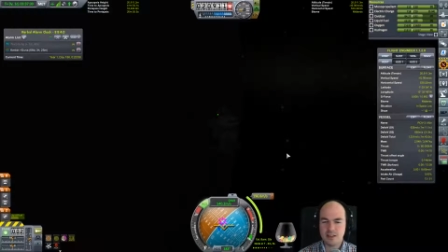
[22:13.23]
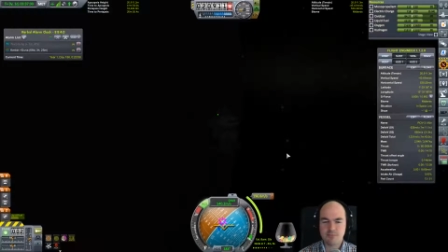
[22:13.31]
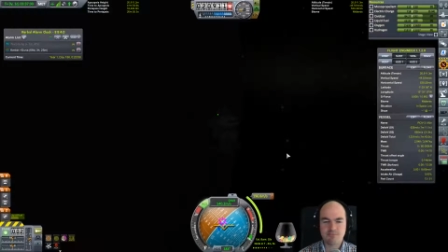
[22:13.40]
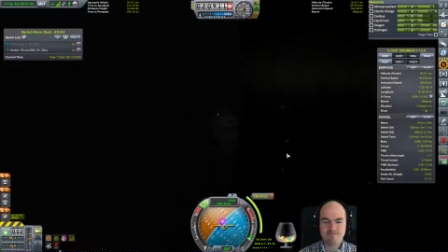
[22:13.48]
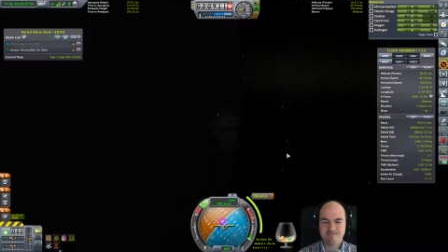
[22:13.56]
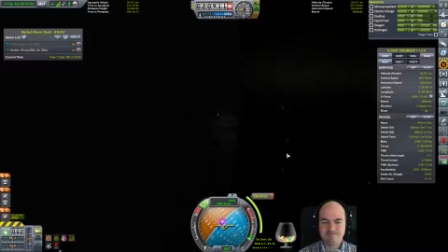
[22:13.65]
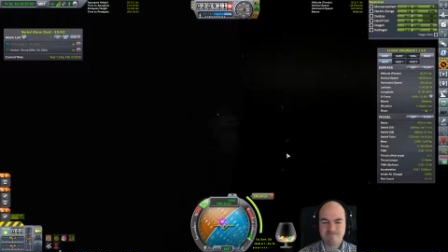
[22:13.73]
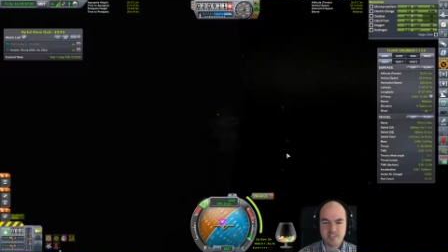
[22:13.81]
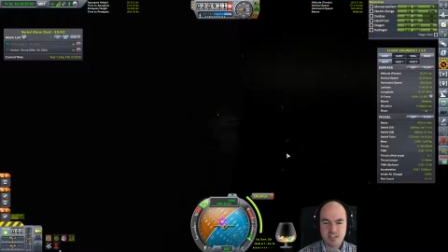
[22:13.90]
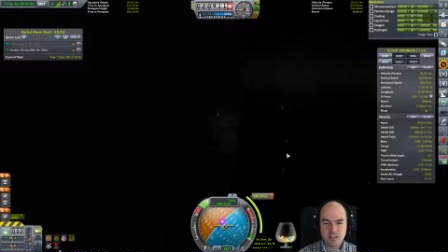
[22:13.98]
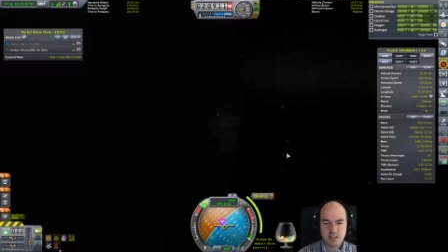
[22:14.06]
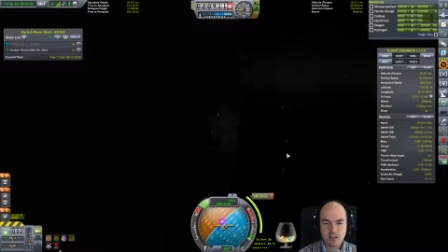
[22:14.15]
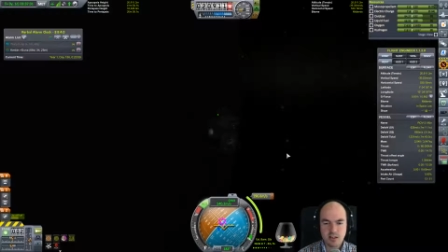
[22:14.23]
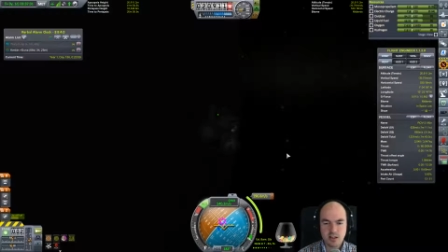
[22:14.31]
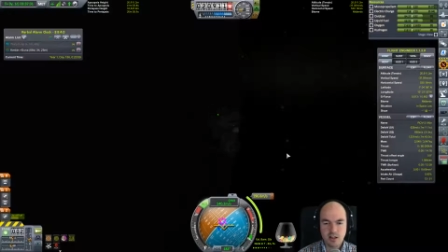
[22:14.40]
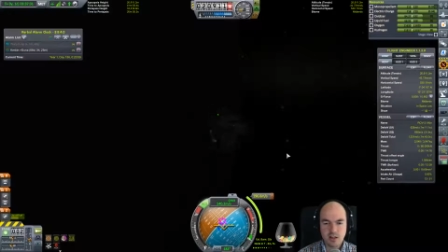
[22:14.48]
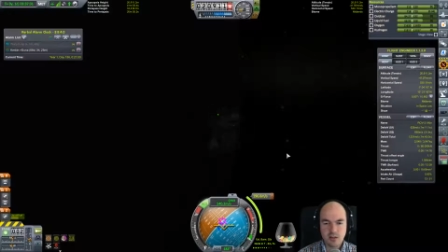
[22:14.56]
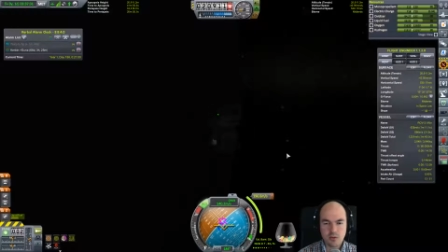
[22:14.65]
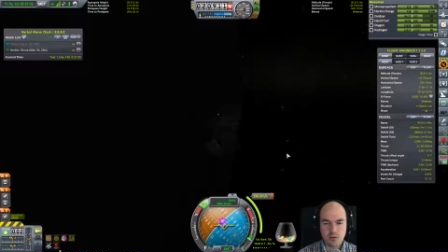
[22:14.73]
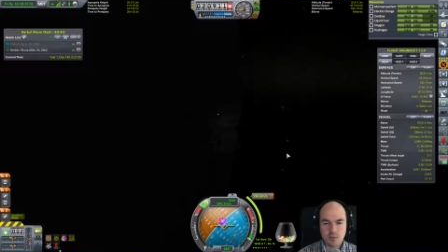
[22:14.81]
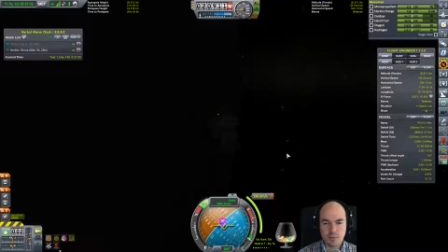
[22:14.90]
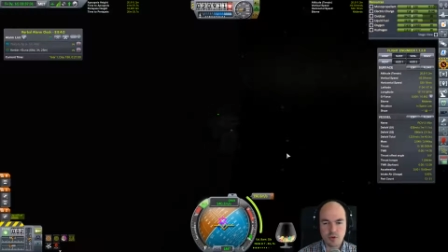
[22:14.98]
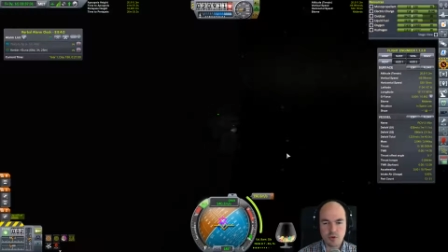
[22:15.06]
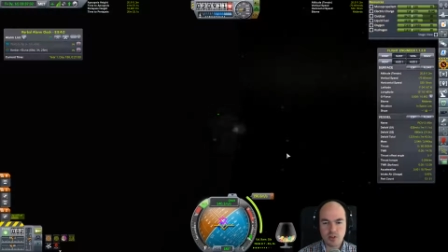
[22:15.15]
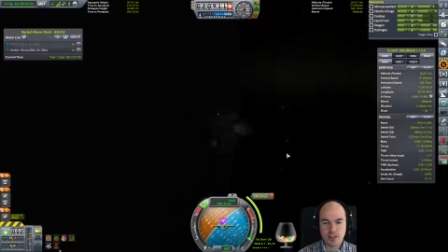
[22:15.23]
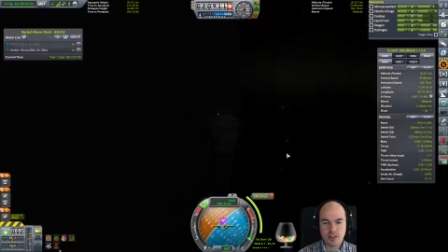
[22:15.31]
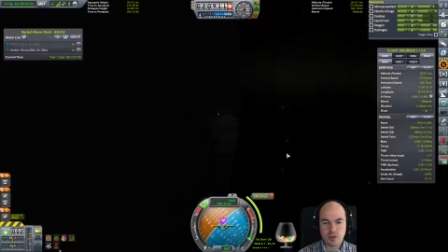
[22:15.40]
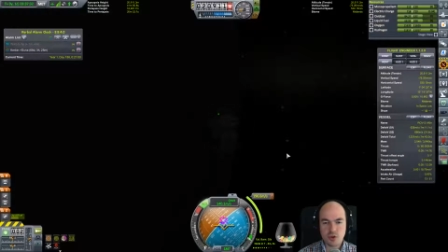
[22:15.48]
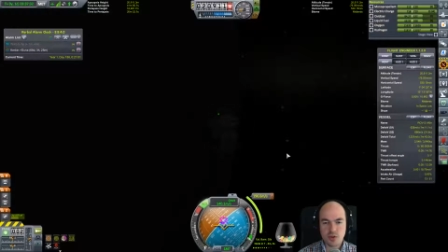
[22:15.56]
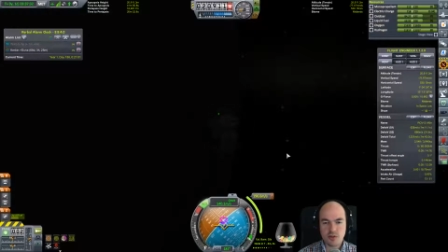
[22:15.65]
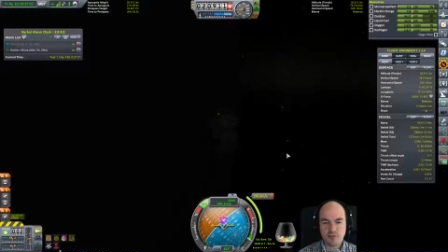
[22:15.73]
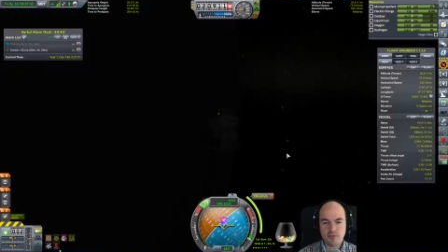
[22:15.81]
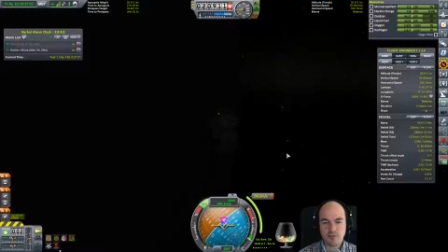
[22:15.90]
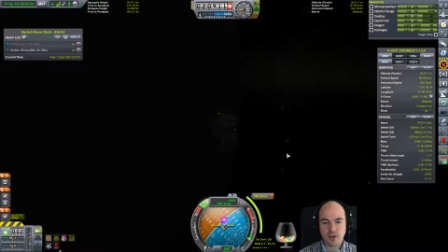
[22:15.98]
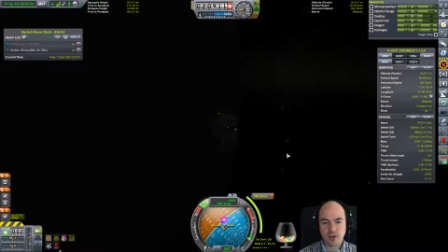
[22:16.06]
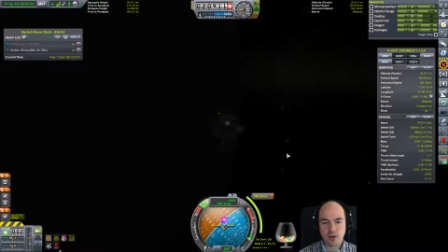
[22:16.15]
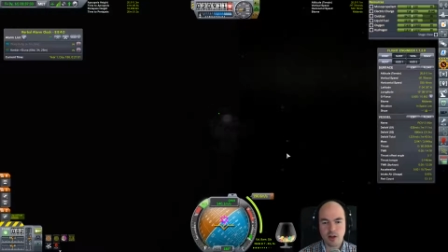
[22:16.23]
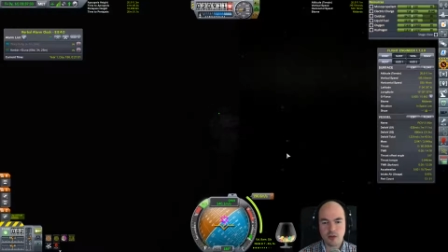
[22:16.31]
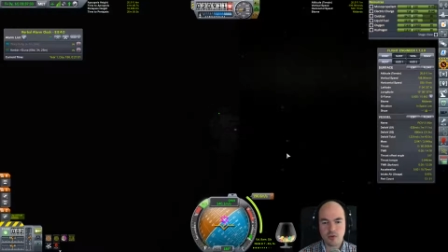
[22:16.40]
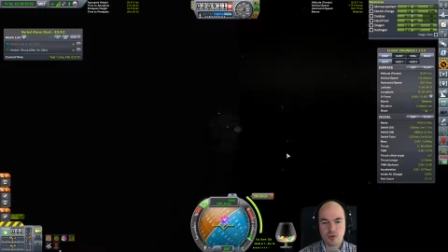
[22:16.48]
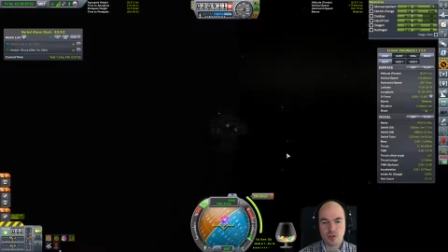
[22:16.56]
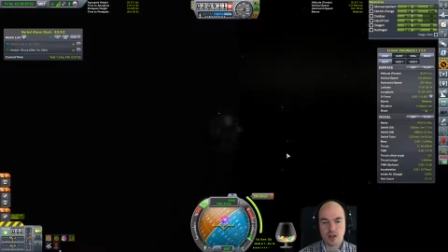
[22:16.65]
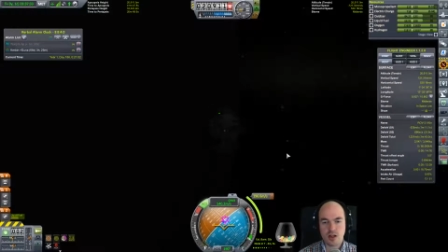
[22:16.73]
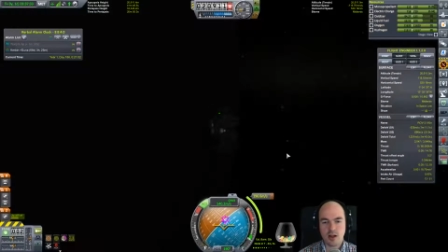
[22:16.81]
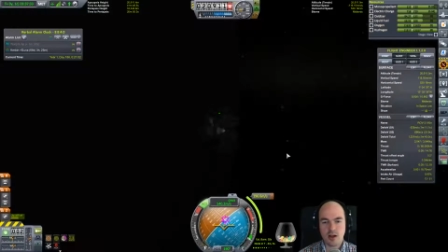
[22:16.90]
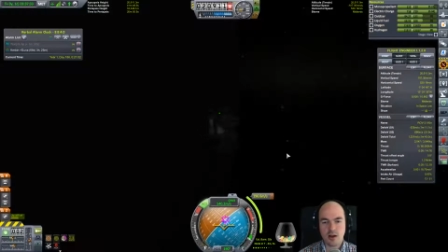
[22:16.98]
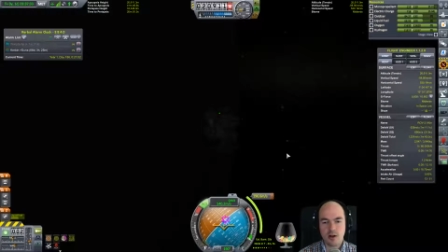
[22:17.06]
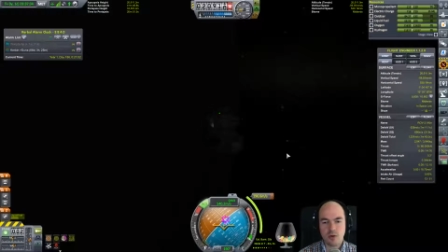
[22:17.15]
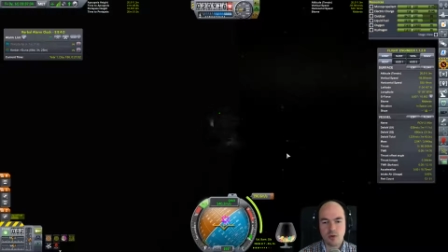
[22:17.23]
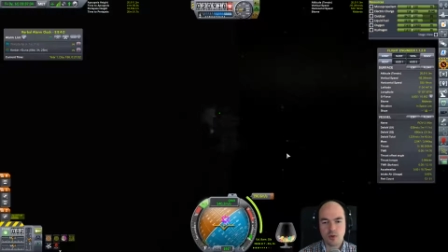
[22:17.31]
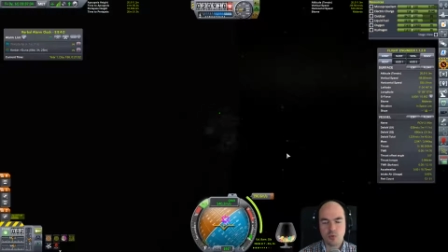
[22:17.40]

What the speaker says: I don't know, it's been tricky to try and figure out how and